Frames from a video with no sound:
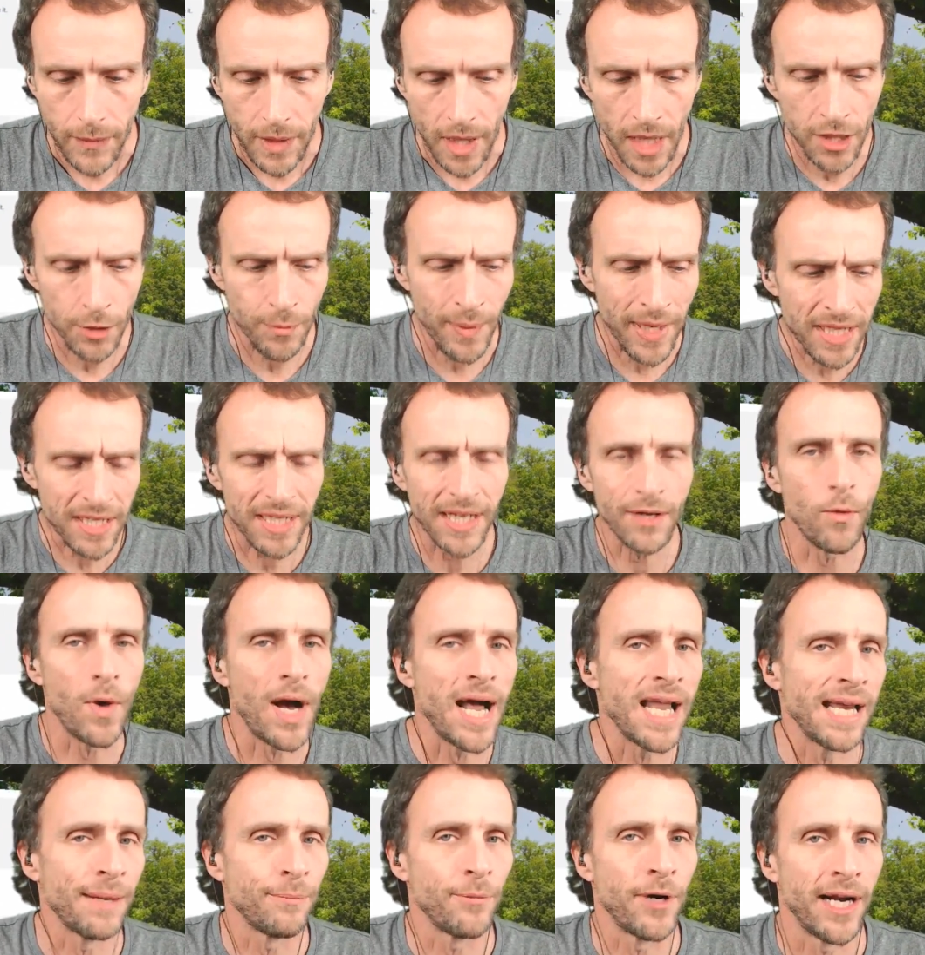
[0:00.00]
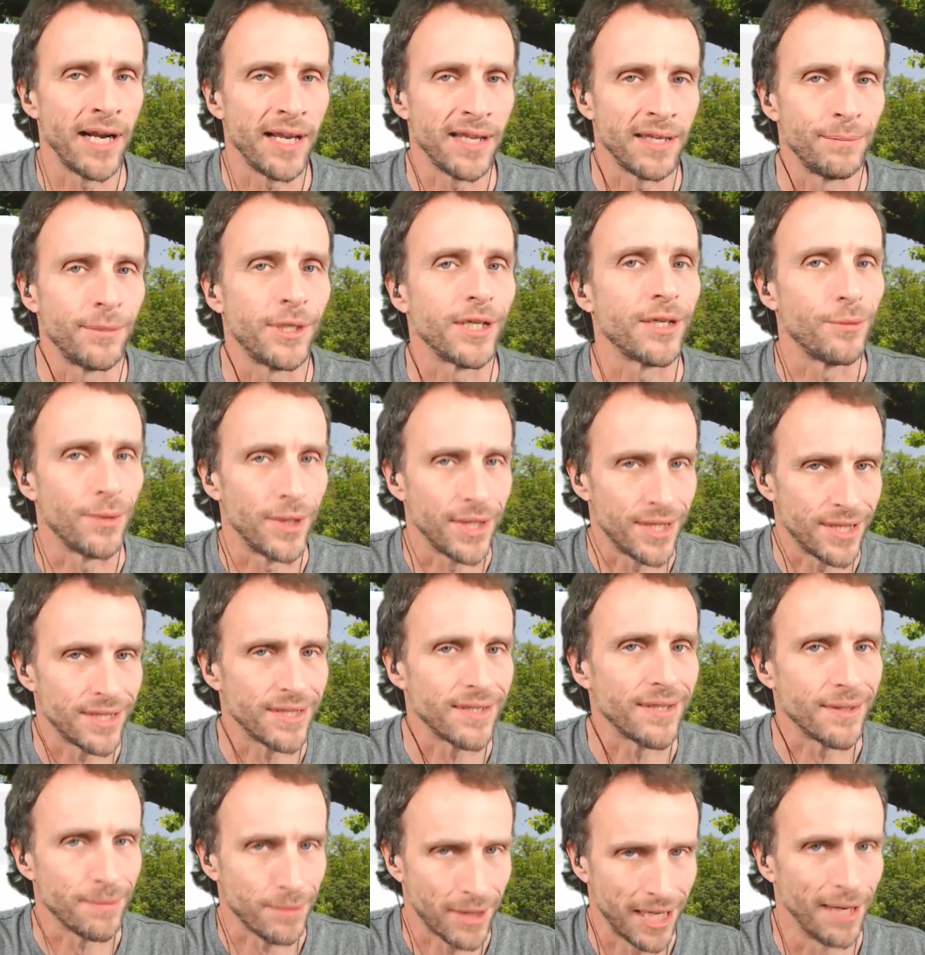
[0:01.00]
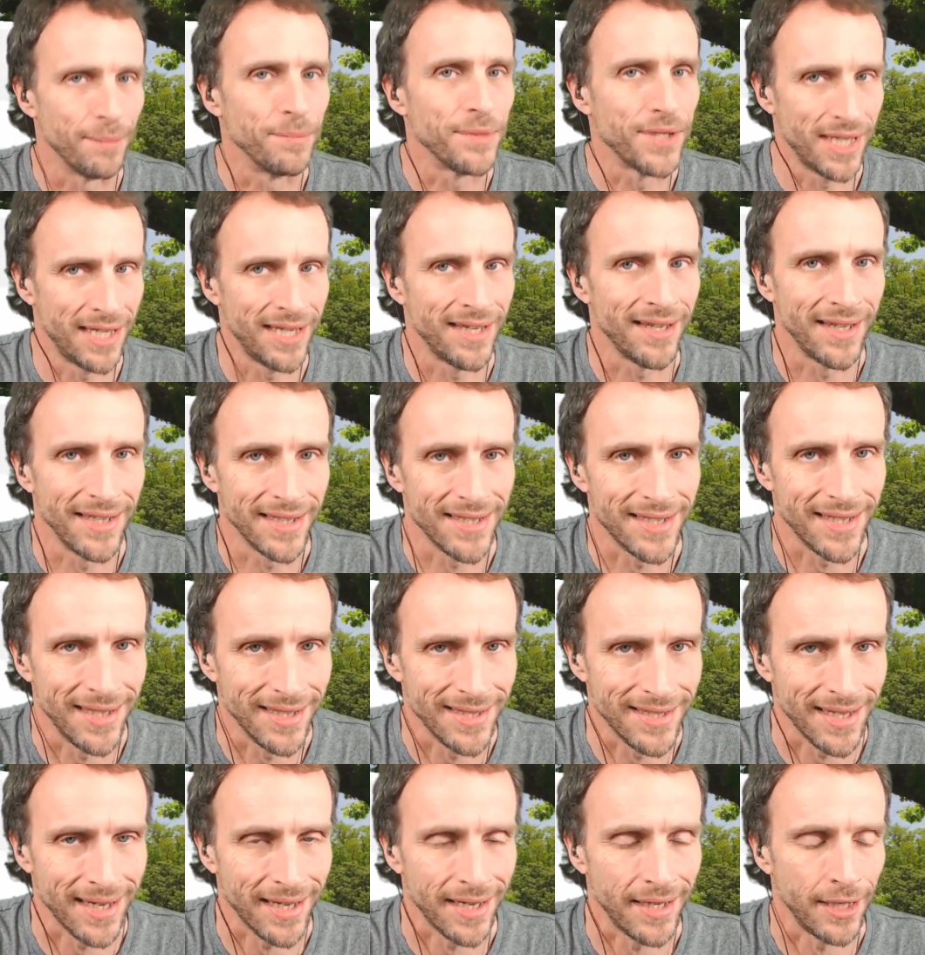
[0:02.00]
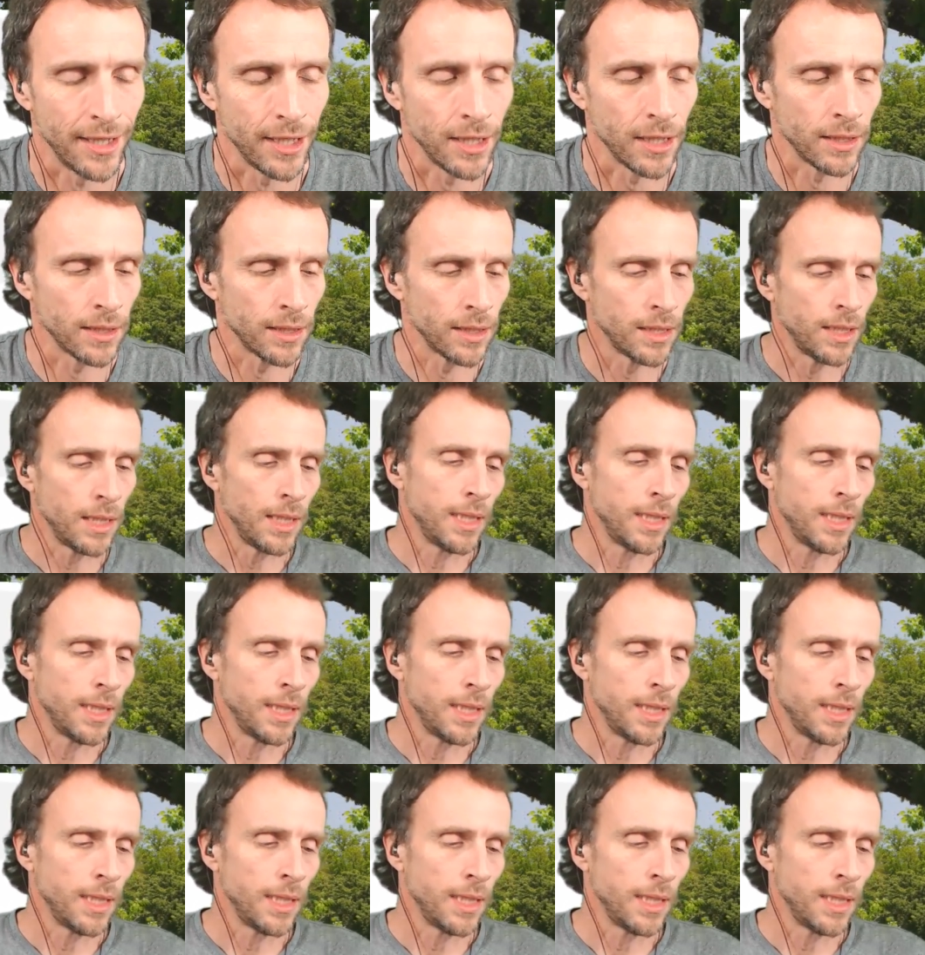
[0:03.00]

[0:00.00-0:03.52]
especially while I'm writing the book, which comes into this in a second here,